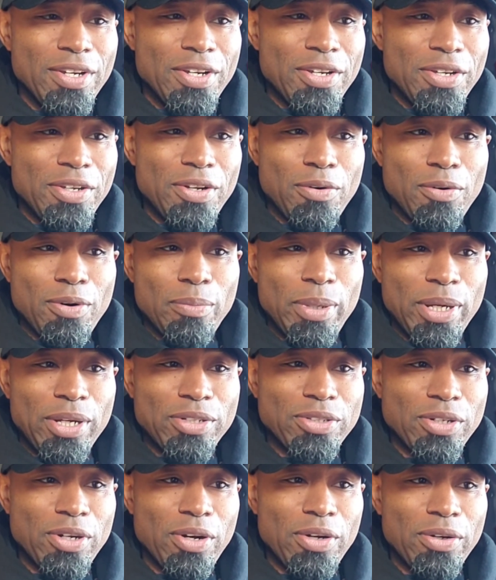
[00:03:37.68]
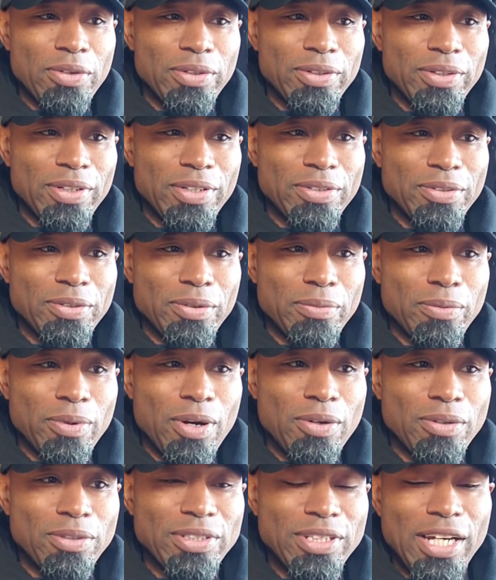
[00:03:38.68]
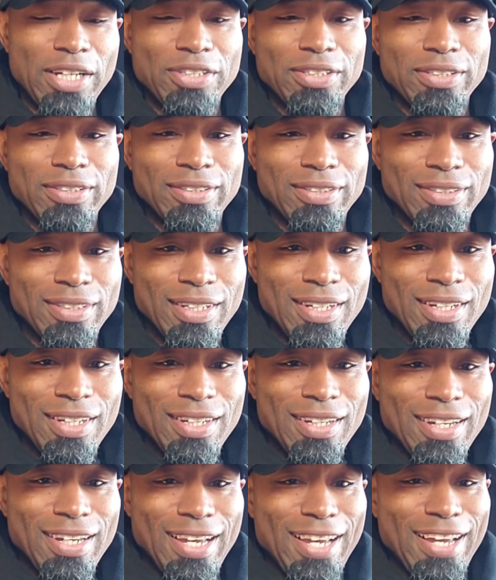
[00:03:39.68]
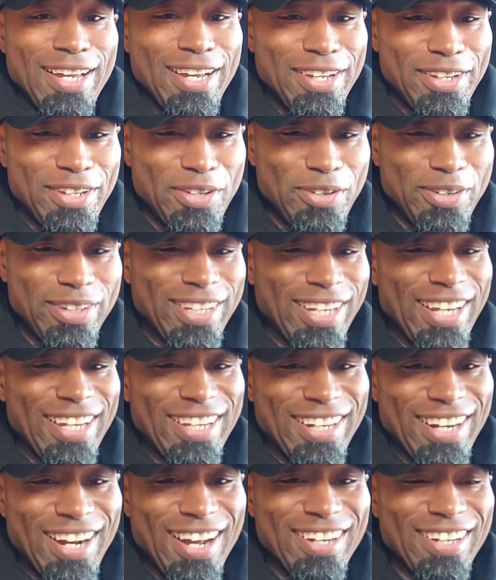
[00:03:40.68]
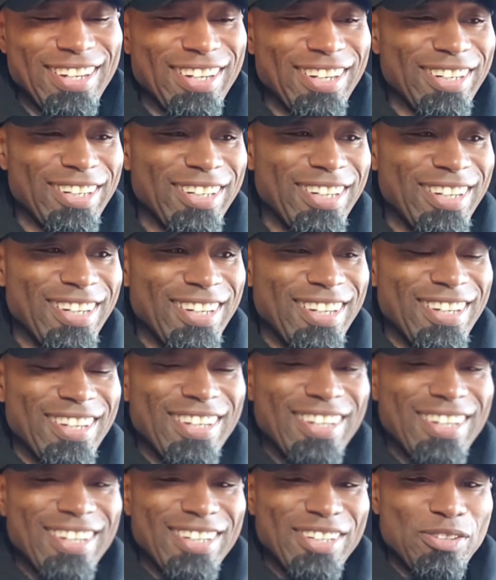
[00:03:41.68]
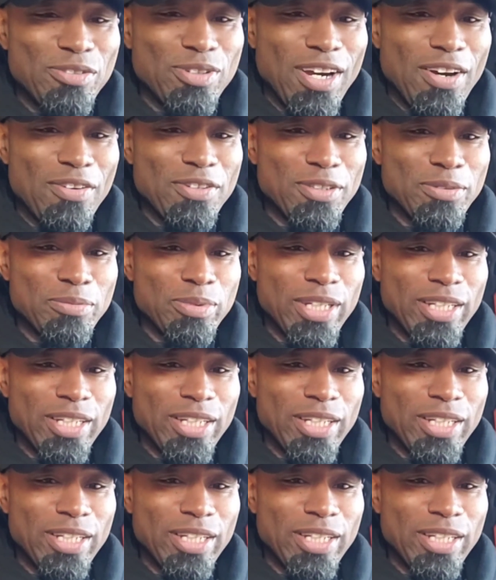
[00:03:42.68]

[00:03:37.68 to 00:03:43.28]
you don't want to make a turn into the wrong section. You can't get out of there. You're driving this